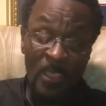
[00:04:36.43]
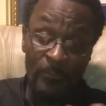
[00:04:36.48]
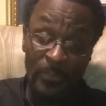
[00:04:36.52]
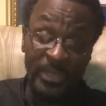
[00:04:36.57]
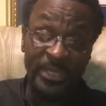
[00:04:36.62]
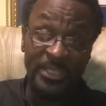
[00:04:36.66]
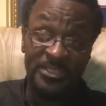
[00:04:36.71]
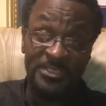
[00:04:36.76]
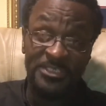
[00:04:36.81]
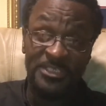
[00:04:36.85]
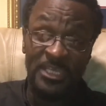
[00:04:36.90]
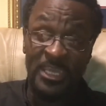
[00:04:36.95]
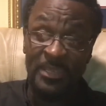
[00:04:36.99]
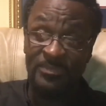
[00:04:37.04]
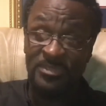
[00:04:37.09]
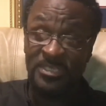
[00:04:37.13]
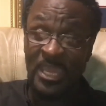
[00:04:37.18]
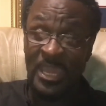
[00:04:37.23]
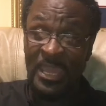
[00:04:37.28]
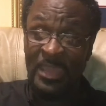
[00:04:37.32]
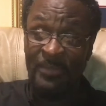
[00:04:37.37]
But at the
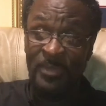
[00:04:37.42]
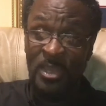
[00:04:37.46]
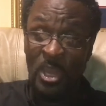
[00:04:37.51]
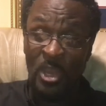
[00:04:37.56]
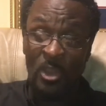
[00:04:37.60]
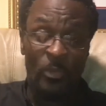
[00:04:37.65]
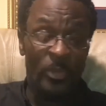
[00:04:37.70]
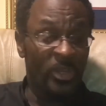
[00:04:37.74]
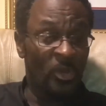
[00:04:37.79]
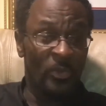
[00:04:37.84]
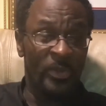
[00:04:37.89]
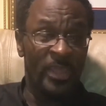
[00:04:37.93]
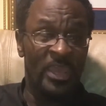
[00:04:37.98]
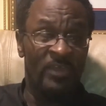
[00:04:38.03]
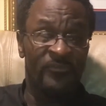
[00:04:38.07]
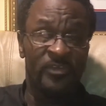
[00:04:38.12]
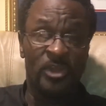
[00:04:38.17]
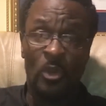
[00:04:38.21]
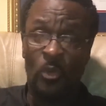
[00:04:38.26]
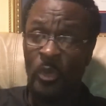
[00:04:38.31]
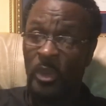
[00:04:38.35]
same time, we don't
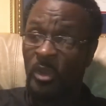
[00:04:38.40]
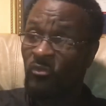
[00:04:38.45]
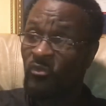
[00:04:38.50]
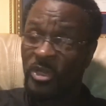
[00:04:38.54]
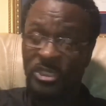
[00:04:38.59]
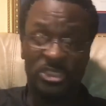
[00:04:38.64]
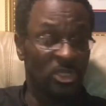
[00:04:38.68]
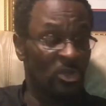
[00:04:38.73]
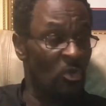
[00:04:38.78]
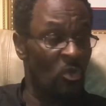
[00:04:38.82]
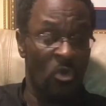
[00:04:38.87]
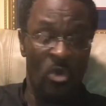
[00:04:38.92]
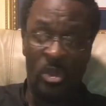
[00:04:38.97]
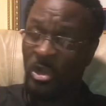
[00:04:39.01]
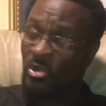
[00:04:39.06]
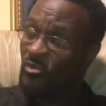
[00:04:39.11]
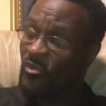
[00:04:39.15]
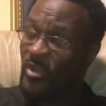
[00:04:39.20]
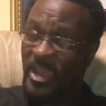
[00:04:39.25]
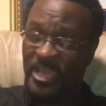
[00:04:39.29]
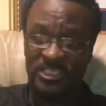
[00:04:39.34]
have no original
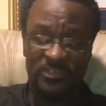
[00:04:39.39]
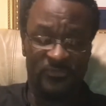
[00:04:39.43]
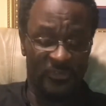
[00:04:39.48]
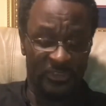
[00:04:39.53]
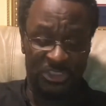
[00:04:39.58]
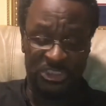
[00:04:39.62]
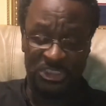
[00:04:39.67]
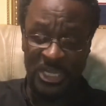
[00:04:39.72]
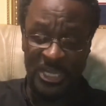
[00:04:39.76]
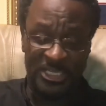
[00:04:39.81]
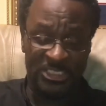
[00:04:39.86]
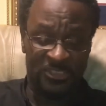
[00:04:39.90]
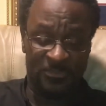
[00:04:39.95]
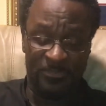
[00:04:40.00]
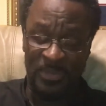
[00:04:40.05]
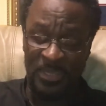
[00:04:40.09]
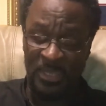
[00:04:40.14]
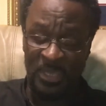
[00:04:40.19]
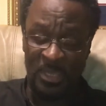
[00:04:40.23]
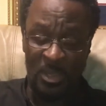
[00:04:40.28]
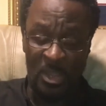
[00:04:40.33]
autographs for
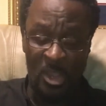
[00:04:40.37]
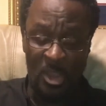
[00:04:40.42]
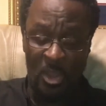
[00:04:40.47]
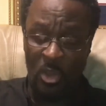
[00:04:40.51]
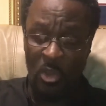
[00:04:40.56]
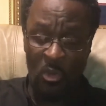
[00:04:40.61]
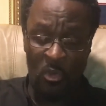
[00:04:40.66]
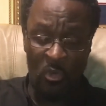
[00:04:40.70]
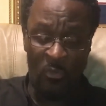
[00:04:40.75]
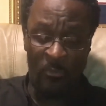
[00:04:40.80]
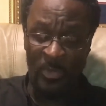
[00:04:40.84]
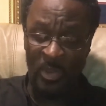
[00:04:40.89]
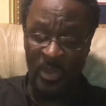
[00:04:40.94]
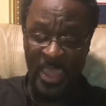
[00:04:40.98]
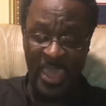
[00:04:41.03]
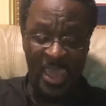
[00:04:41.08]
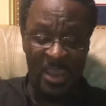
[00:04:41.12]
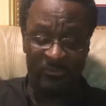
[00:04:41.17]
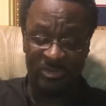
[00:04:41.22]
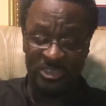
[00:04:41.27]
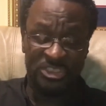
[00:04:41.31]
Shakespeare, Homer,
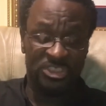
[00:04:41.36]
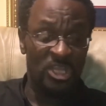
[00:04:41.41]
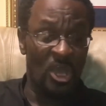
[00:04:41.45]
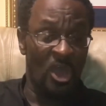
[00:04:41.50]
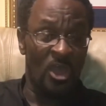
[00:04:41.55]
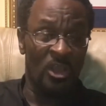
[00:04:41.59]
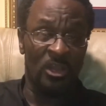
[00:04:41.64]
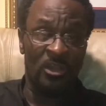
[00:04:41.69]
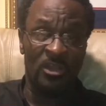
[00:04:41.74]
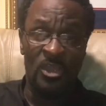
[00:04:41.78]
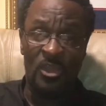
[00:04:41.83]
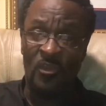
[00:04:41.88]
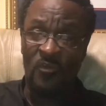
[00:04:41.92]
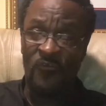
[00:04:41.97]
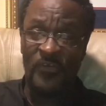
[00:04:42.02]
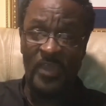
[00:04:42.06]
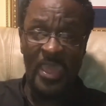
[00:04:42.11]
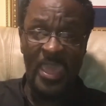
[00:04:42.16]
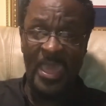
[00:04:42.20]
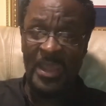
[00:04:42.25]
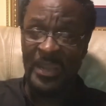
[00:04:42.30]
Aristotle,
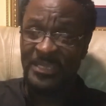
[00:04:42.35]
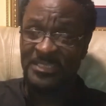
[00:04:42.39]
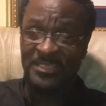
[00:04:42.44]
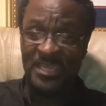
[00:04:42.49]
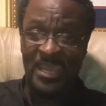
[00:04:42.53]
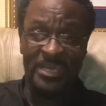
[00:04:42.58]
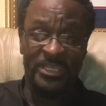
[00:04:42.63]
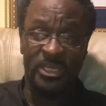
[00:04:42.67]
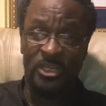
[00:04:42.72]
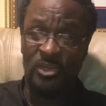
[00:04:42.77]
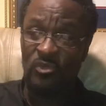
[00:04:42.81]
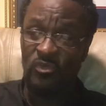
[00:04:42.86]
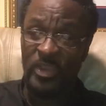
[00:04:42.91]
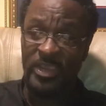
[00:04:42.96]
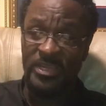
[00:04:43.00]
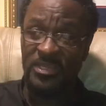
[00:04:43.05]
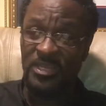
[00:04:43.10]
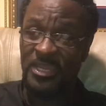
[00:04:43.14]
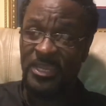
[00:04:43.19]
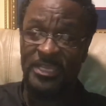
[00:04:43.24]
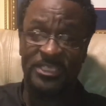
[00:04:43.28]
for Alexander the
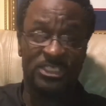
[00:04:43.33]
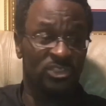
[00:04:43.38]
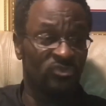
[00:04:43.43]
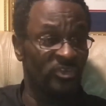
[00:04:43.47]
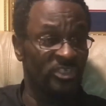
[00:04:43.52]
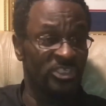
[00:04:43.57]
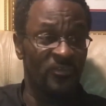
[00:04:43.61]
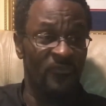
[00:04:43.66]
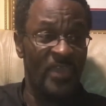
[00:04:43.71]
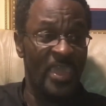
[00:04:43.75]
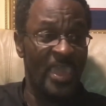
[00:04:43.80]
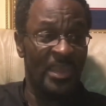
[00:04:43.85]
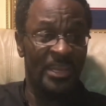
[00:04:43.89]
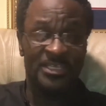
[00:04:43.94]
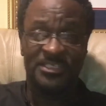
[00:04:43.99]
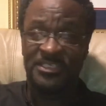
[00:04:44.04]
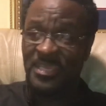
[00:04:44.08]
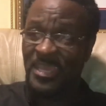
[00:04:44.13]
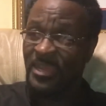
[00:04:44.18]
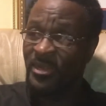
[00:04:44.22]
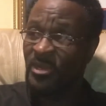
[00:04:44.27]
Great, the histories of
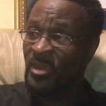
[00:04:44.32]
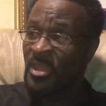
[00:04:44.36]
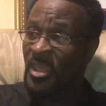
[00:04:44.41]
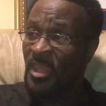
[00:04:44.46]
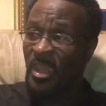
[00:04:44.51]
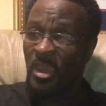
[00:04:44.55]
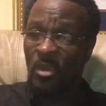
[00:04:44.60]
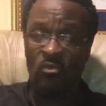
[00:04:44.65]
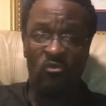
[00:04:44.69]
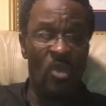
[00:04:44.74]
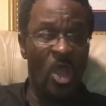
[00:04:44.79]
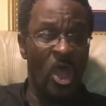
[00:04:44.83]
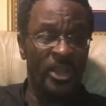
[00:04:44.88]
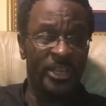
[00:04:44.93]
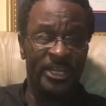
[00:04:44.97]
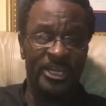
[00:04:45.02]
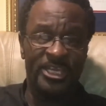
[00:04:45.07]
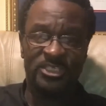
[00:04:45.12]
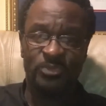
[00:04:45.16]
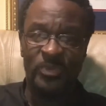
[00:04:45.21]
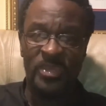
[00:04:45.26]
Alexander,
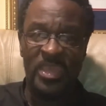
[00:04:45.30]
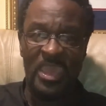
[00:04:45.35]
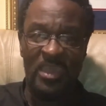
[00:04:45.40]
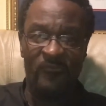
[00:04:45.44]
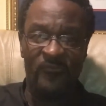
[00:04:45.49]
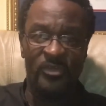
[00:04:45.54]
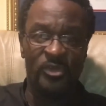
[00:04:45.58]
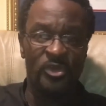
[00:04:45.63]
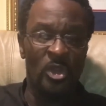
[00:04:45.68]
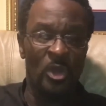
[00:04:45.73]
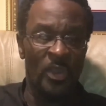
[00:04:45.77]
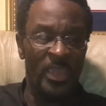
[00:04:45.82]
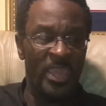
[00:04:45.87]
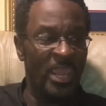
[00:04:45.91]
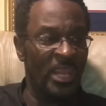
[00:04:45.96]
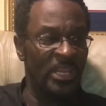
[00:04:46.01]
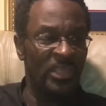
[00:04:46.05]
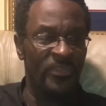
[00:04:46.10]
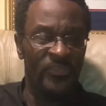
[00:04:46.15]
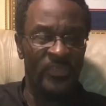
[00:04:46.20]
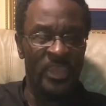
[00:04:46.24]
Herodotus. We have no
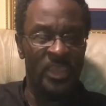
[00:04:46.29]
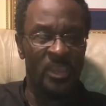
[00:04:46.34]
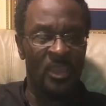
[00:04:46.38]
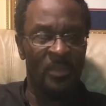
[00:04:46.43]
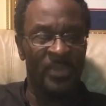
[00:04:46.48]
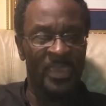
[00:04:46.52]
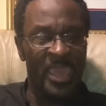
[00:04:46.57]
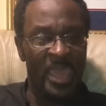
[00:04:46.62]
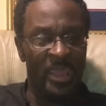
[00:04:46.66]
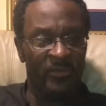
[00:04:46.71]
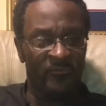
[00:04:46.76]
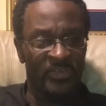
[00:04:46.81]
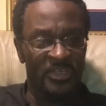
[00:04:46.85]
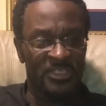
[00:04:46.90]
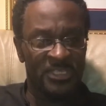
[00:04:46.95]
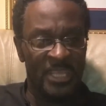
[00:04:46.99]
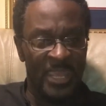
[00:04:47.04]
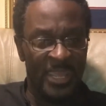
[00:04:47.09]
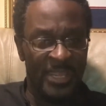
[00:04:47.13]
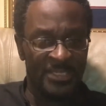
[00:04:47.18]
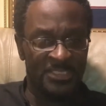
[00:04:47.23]
anything coming out
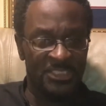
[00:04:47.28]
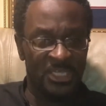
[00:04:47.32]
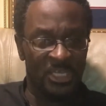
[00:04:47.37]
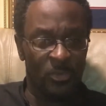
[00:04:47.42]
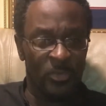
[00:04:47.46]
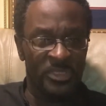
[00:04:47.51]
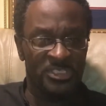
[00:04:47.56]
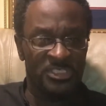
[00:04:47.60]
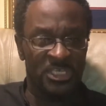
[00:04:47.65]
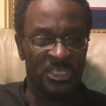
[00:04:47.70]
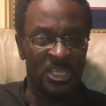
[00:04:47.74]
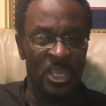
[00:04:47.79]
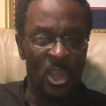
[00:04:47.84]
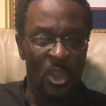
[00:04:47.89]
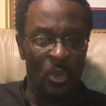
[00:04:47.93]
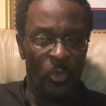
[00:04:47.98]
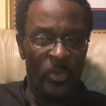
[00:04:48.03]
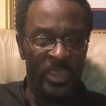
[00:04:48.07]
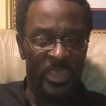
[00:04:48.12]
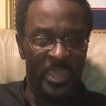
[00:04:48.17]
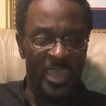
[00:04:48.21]
of antiquity.
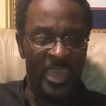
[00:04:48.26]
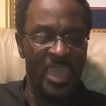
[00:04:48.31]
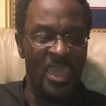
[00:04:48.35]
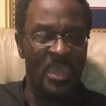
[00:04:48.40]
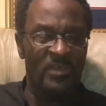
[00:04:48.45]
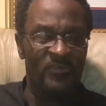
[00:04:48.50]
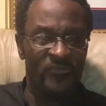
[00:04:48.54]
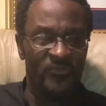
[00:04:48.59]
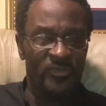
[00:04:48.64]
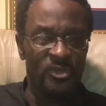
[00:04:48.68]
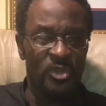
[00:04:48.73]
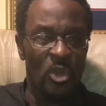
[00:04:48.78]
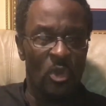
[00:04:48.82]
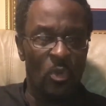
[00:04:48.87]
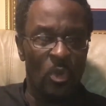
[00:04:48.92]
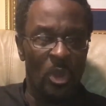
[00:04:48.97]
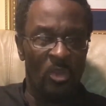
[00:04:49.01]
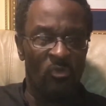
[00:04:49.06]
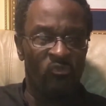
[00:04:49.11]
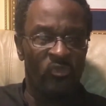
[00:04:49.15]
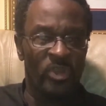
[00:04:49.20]
We have
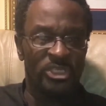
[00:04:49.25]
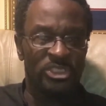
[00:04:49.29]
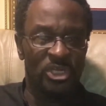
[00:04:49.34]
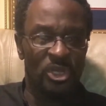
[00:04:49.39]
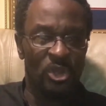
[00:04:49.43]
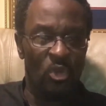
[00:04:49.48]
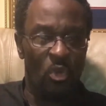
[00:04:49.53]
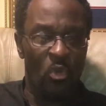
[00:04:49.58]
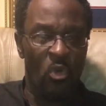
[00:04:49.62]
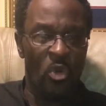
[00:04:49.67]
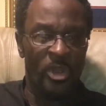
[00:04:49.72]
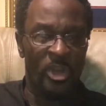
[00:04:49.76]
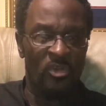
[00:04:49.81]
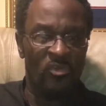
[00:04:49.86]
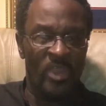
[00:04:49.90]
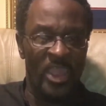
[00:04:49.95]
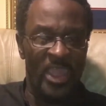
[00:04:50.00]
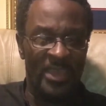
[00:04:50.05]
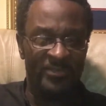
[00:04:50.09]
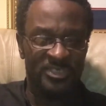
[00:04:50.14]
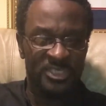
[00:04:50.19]
no original
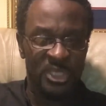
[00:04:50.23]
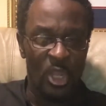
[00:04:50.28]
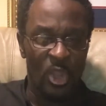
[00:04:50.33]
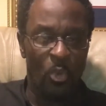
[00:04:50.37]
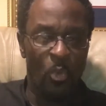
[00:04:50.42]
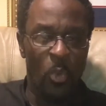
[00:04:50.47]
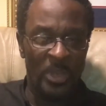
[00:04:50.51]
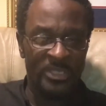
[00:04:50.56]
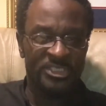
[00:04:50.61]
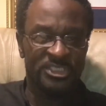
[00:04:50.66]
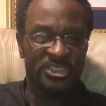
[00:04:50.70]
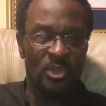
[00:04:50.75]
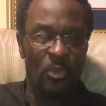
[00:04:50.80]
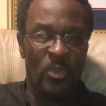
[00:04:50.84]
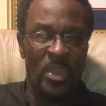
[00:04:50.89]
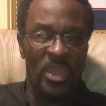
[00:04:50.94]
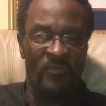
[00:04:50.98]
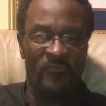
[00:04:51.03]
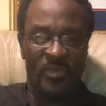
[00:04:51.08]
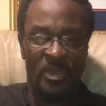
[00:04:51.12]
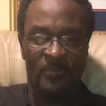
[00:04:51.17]
autographs
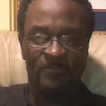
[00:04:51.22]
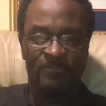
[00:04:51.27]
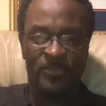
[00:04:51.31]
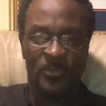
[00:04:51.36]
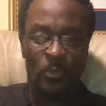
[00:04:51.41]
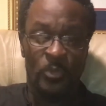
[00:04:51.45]
whatsoever.